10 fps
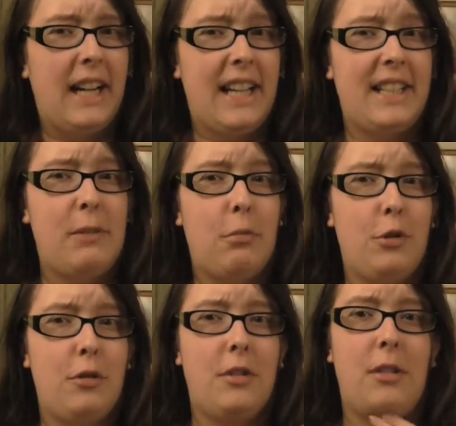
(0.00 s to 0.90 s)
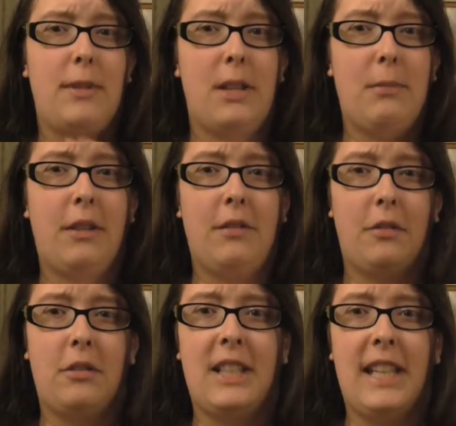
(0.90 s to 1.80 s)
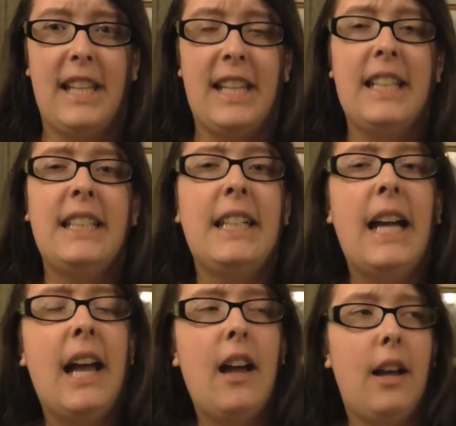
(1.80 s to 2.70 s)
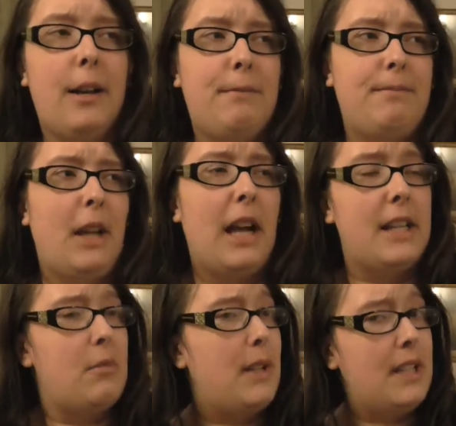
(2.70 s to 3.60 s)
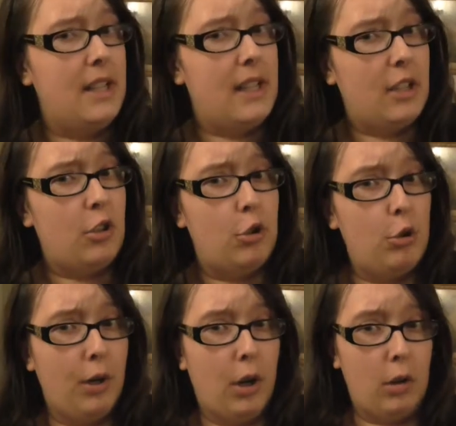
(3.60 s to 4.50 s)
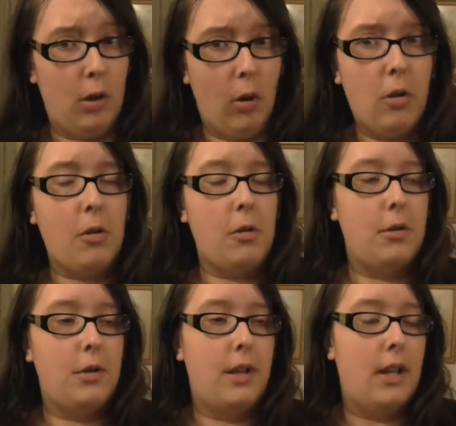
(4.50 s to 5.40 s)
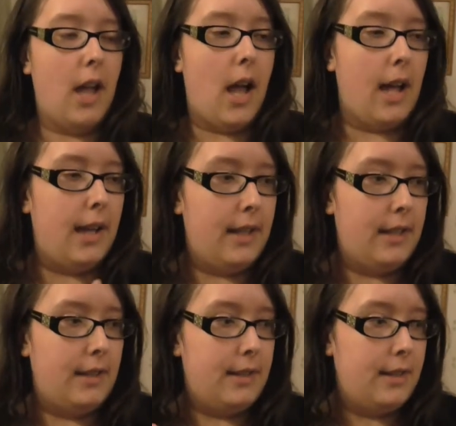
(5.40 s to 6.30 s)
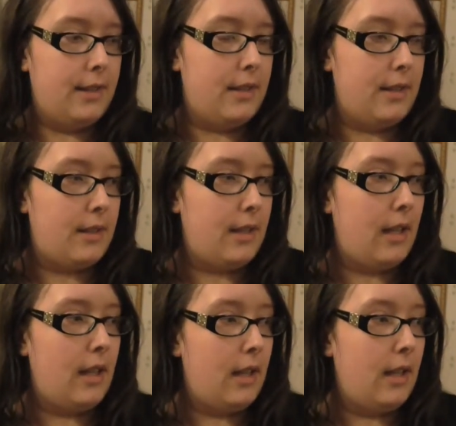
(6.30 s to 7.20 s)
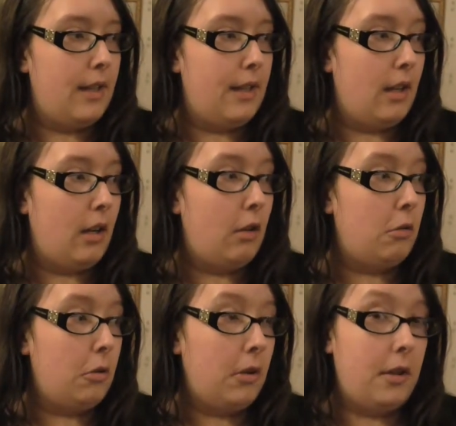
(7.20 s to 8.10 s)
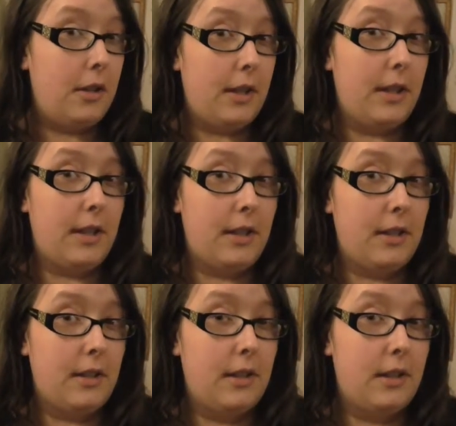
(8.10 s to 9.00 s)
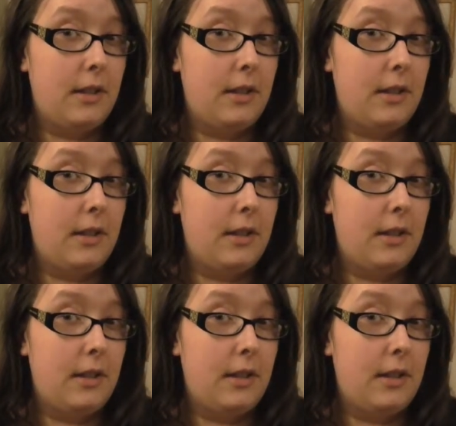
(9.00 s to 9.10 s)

I had apple juice, making my throat sticky. I had a meeting at 2 o'clock, and the whole thing,